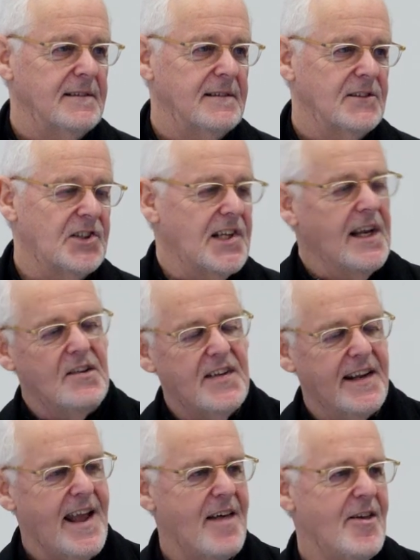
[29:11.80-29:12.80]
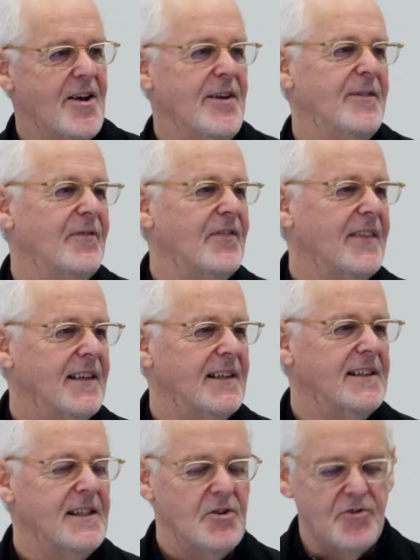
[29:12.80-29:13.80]
Singing together,
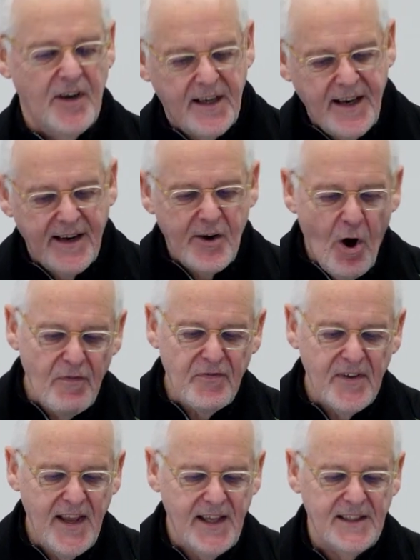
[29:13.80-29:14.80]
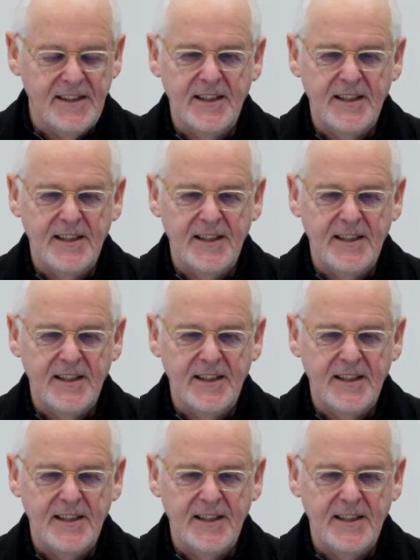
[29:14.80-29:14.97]
drinking coffee,